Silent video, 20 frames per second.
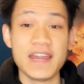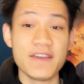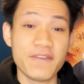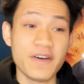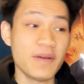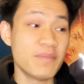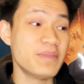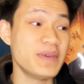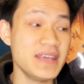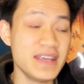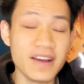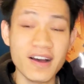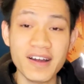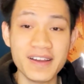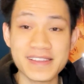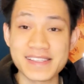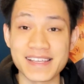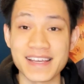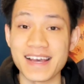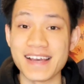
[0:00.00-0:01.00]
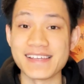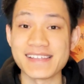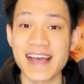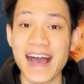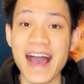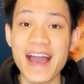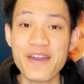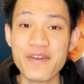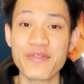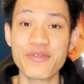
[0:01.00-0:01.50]
if I'm being honest, guys,
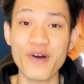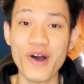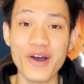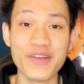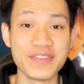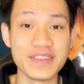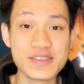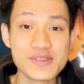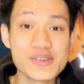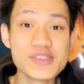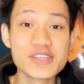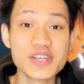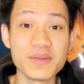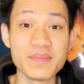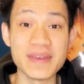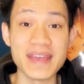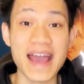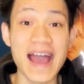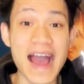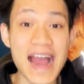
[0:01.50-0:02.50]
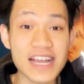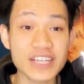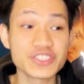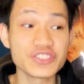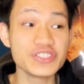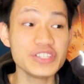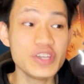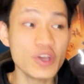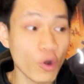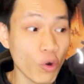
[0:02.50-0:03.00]
I thought this was gonna be
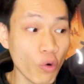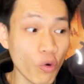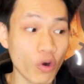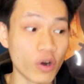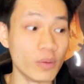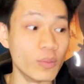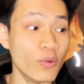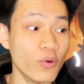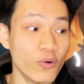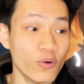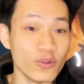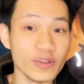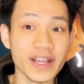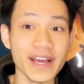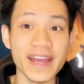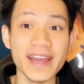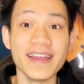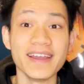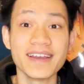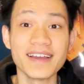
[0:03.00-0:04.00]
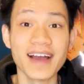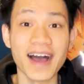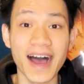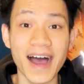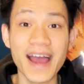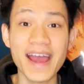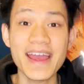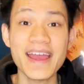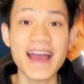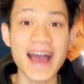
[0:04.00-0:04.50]
actually horrible. Like,
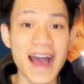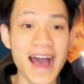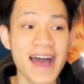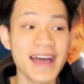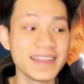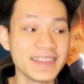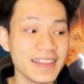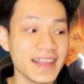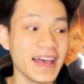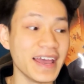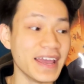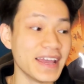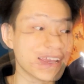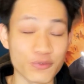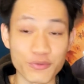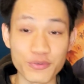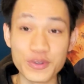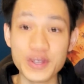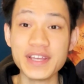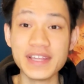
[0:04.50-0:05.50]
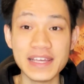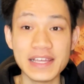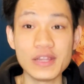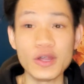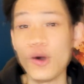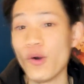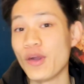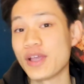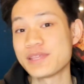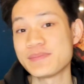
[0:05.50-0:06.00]
I had like really
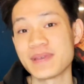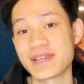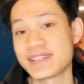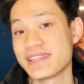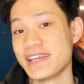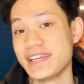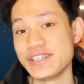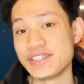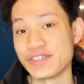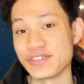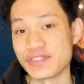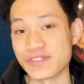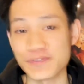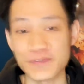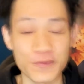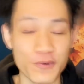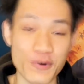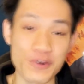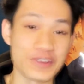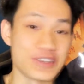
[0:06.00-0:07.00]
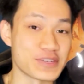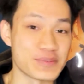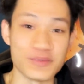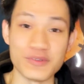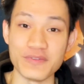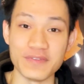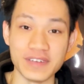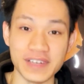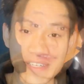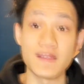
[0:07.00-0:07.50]
low expectations for this
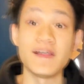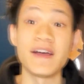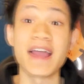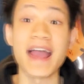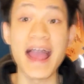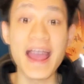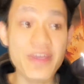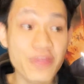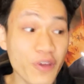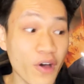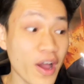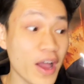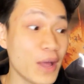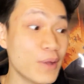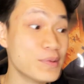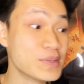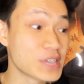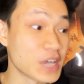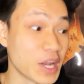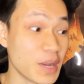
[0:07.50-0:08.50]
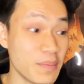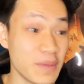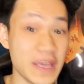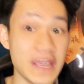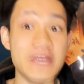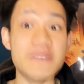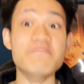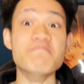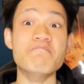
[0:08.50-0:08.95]
movie. Like, I thought it was gonna be